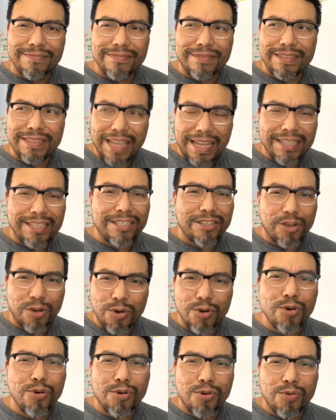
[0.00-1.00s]
that's
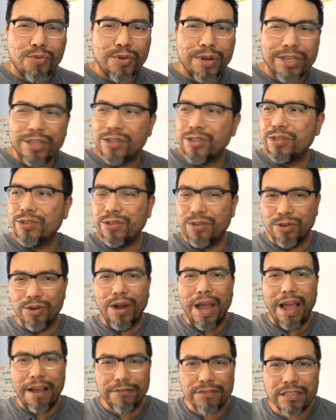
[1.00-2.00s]
cool when you, you
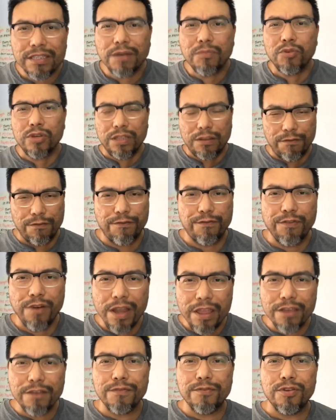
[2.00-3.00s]
have someone in
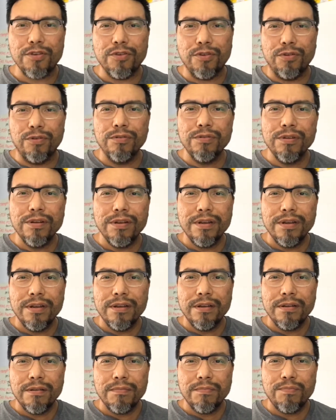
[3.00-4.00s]
front of you,
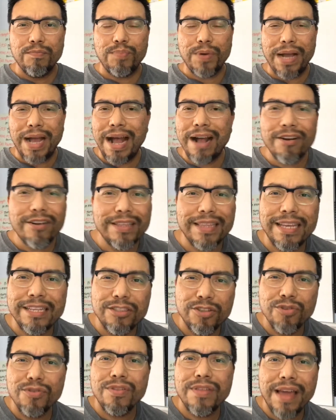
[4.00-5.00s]
but how can I
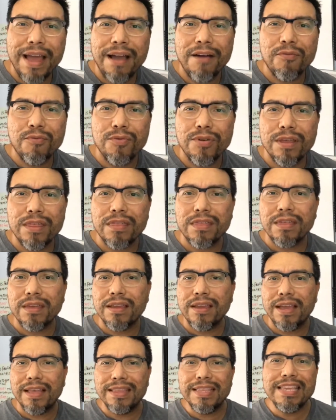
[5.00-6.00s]
do that with
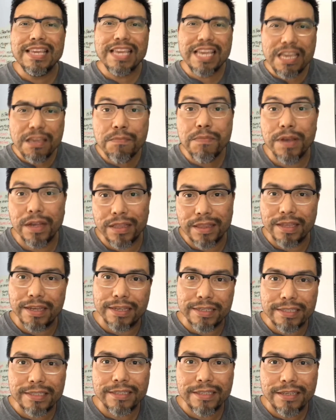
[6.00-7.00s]
an email
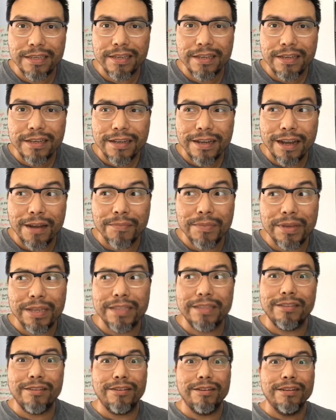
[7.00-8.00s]
list? I
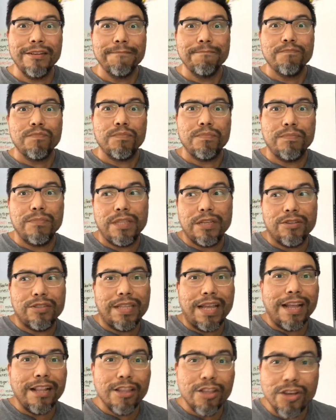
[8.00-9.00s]
mean, they're they're
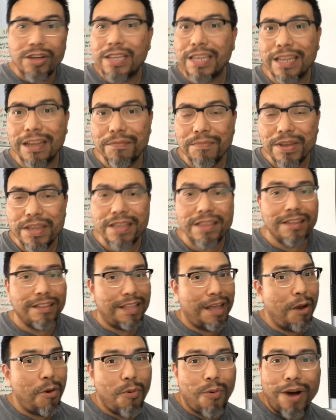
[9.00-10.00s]
not looking at me, they're
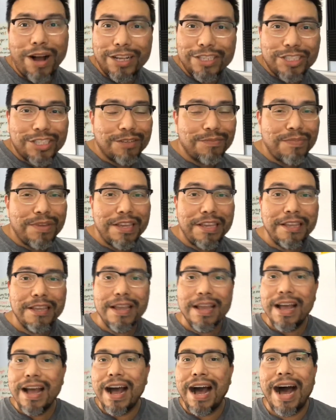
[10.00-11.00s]
not watching
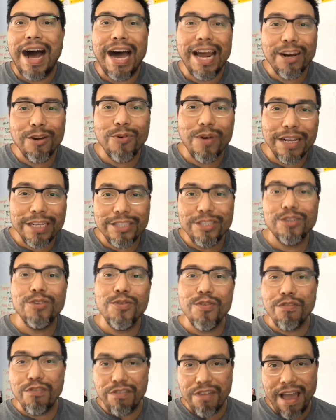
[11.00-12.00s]
me. How do I
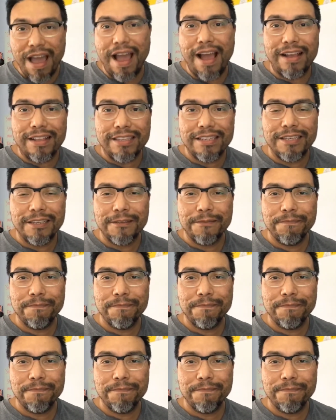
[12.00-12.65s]
do that?